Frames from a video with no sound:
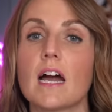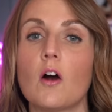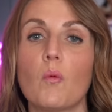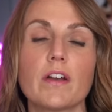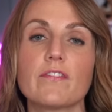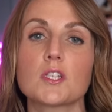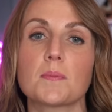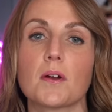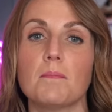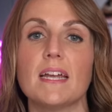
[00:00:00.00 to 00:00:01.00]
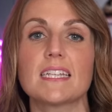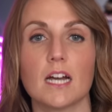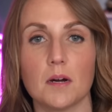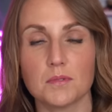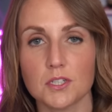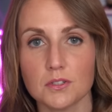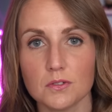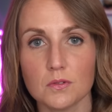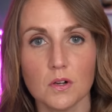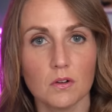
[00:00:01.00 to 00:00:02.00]
that one of the sperm makes it up
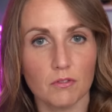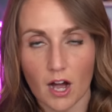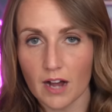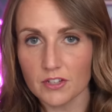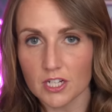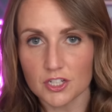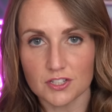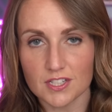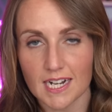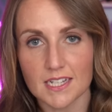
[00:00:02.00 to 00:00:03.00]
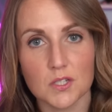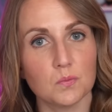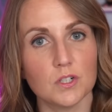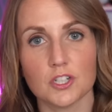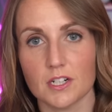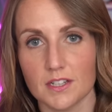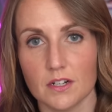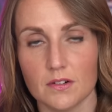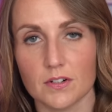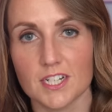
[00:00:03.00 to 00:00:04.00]
to the ovulation sites, which are in the
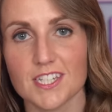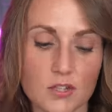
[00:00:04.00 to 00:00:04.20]
ovaries.